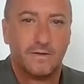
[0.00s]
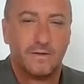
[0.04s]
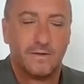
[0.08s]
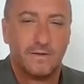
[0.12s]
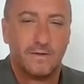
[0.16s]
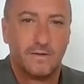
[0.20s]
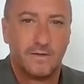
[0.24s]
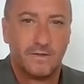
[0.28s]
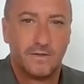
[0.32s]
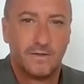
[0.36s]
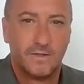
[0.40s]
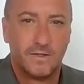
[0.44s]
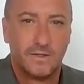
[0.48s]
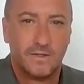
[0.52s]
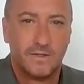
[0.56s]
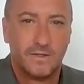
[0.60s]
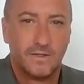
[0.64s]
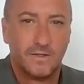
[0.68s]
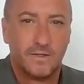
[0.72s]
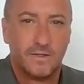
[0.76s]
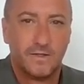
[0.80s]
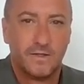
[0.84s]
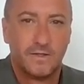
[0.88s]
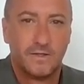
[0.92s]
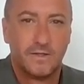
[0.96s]

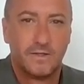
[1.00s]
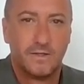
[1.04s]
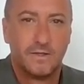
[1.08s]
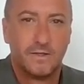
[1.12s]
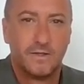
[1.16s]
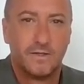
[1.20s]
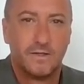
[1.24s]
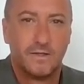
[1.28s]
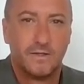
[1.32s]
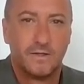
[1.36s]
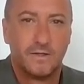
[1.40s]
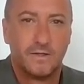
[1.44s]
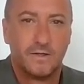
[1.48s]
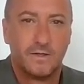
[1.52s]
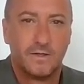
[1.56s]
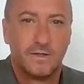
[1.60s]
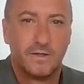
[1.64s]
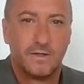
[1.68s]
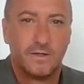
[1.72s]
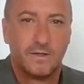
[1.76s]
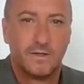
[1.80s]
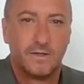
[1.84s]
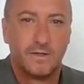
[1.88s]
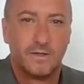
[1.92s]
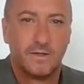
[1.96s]

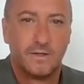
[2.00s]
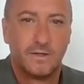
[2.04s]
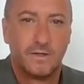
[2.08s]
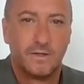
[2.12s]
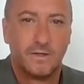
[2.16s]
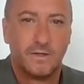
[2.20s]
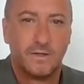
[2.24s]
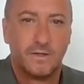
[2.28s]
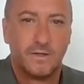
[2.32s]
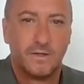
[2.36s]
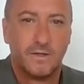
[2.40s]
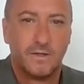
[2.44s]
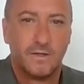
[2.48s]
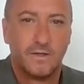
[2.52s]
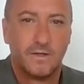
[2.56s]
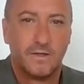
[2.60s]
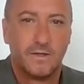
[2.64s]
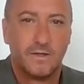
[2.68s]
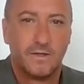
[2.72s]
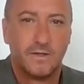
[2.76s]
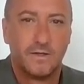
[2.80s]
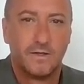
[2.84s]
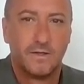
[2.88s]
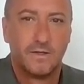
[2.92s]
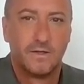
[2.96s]

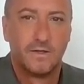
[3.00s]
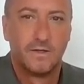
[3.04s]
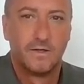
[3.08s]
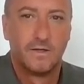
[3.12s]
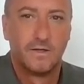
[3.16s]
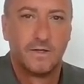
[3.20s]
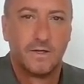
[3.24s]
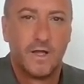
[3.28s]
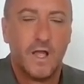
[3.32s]
(silent)